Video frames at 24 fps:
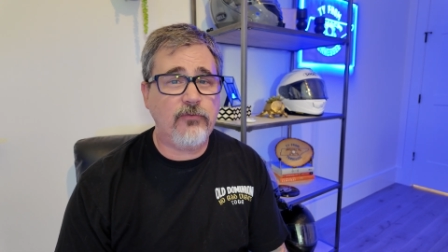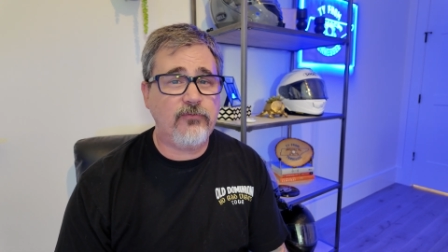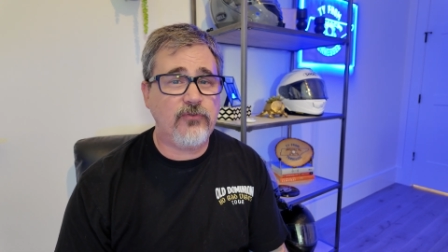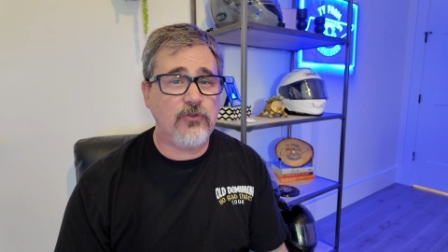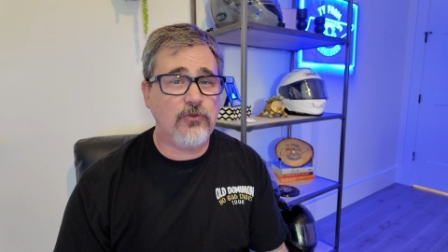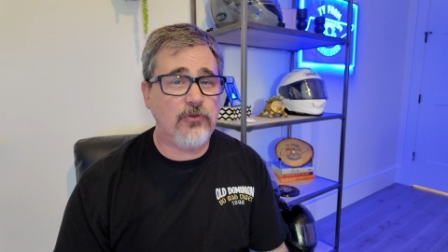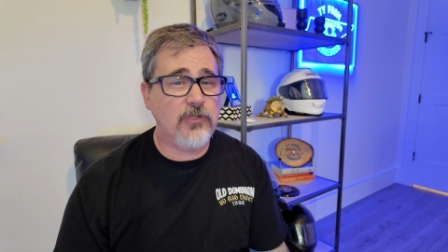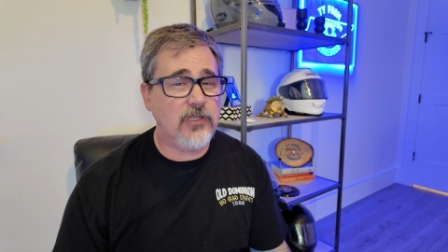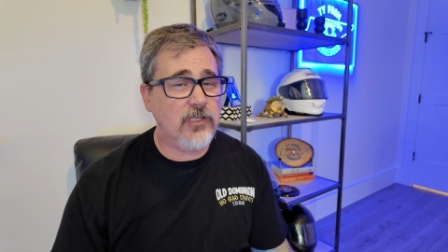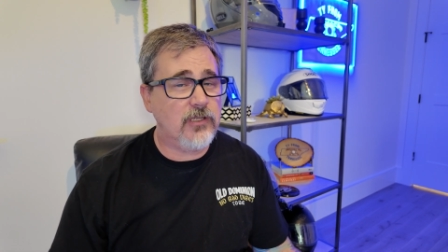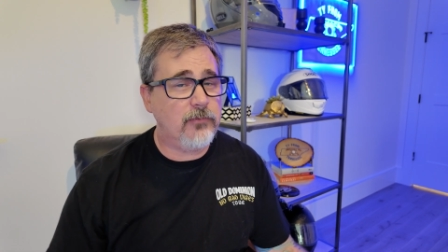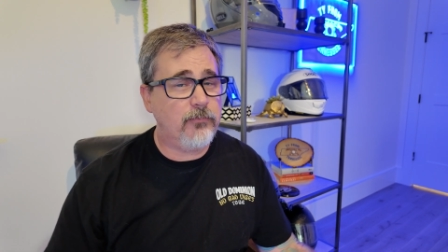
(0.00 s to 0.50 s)
If
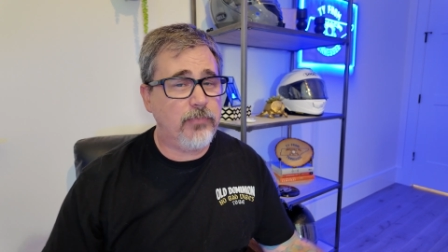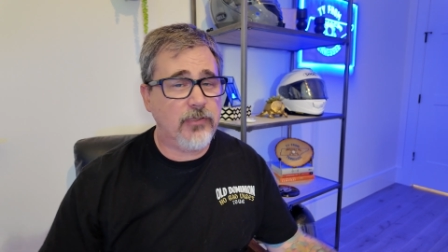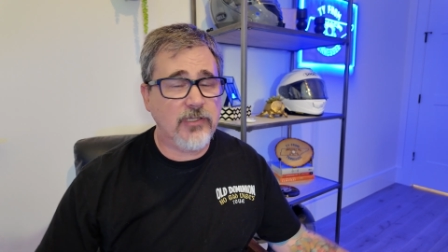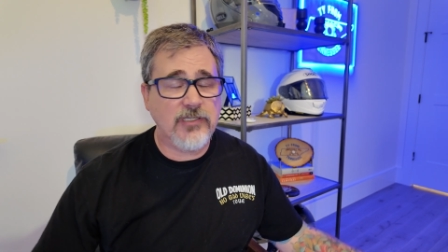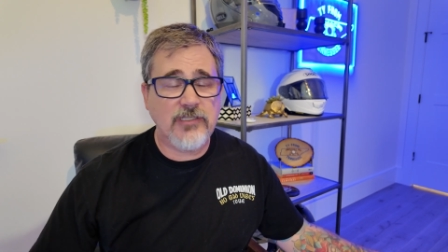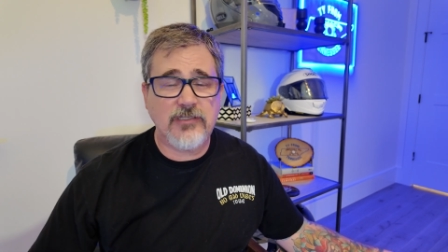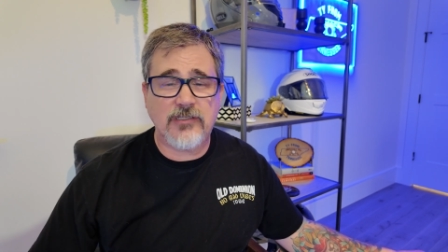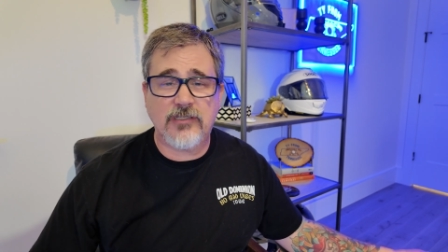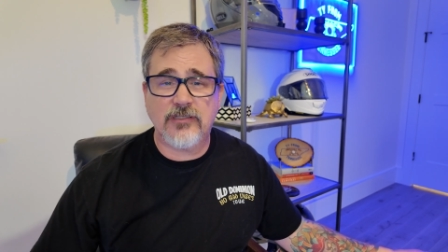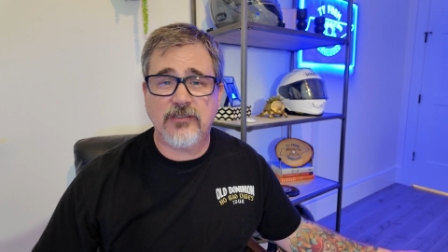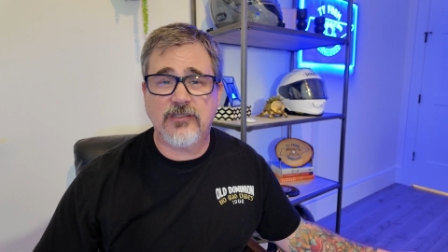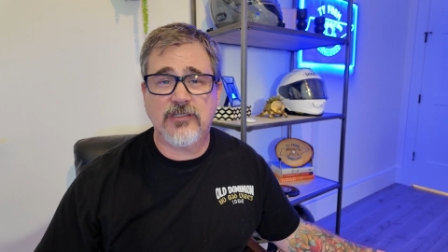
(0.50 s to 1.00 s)
you did,
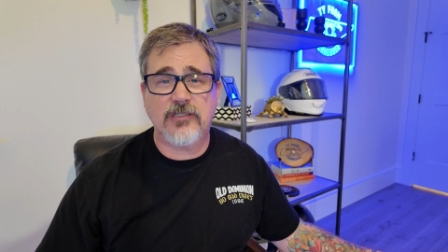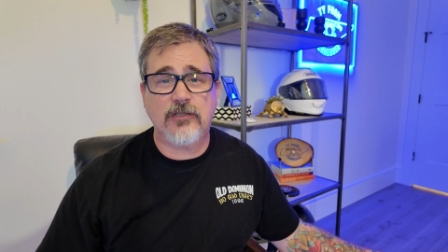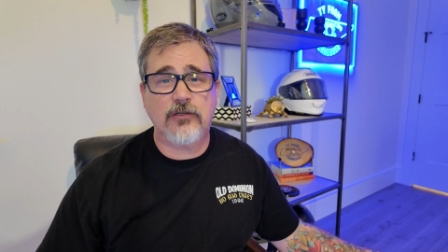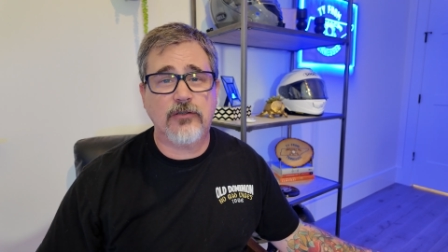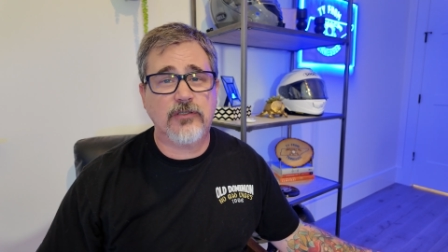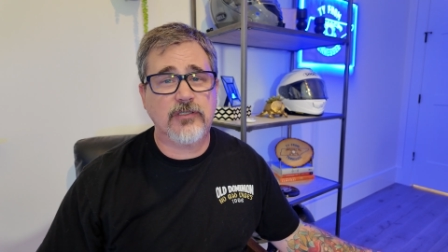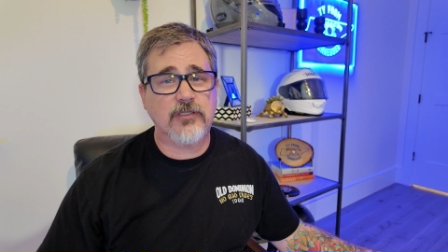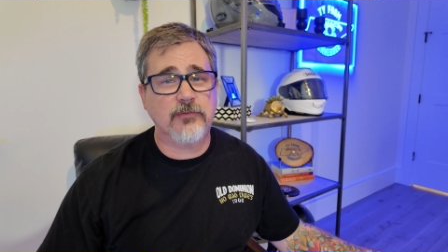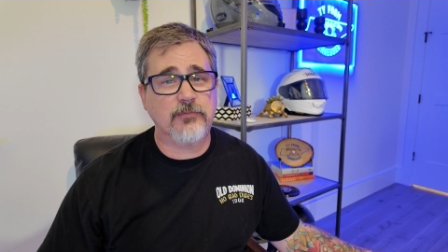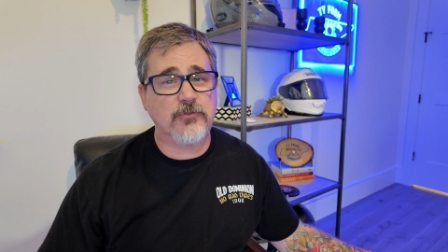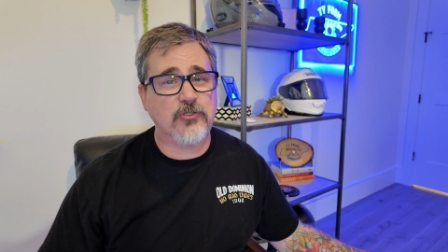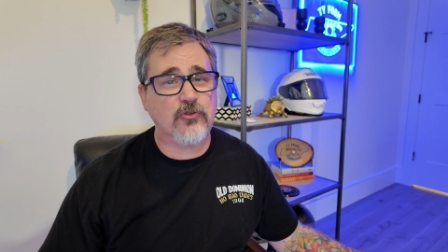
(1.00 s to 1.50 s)
please consider
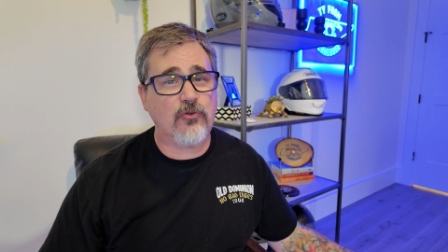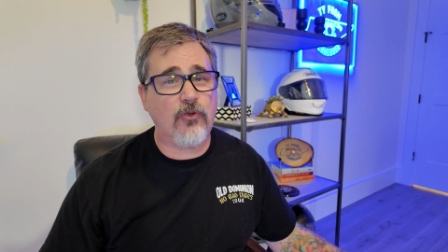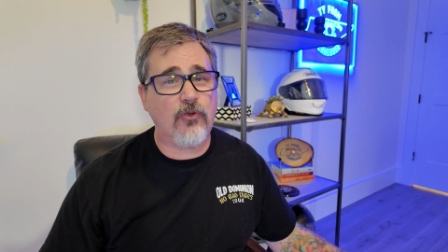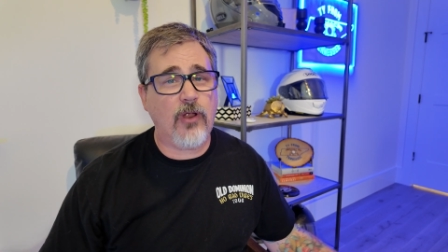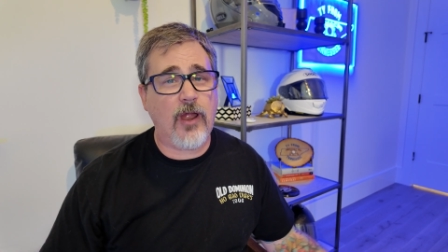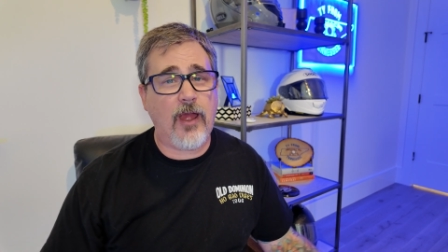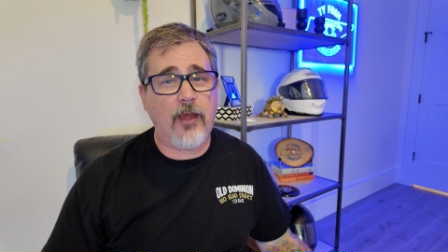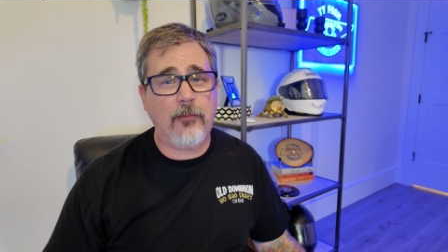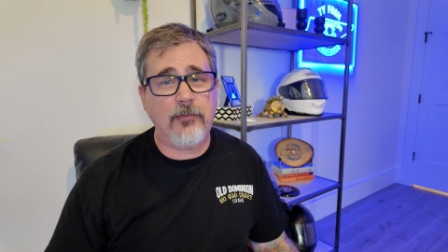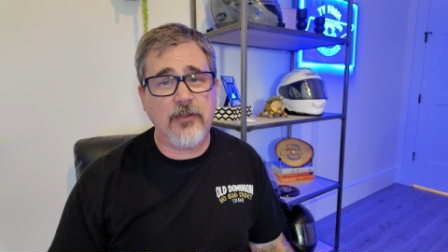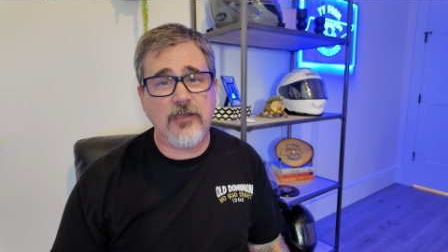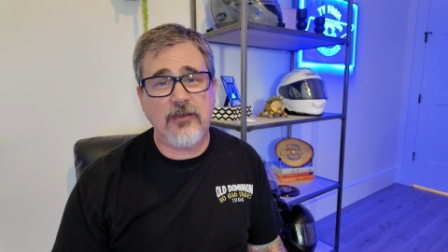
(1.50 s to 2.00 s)

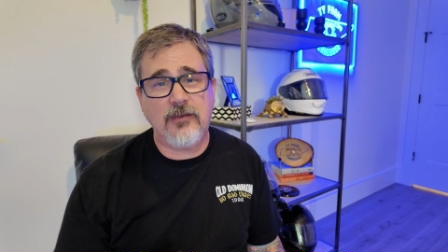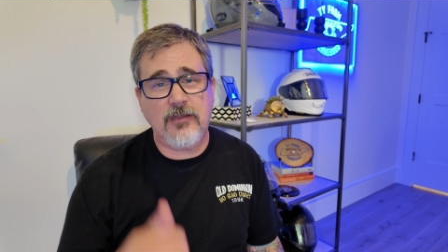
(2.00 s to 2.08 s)
subscribing,